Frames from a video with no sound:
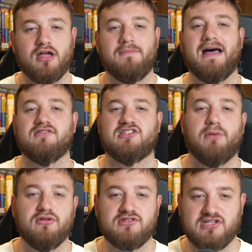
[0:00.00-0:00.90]
about
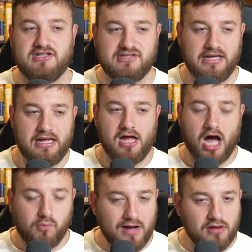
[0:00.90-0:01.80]
sponsors. I
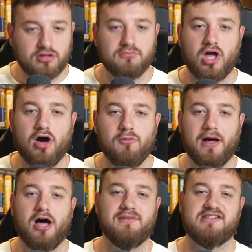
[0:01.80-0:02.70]
welcome Cole
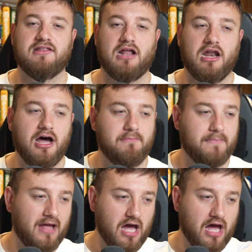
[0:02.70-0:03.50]
Palmer to the club.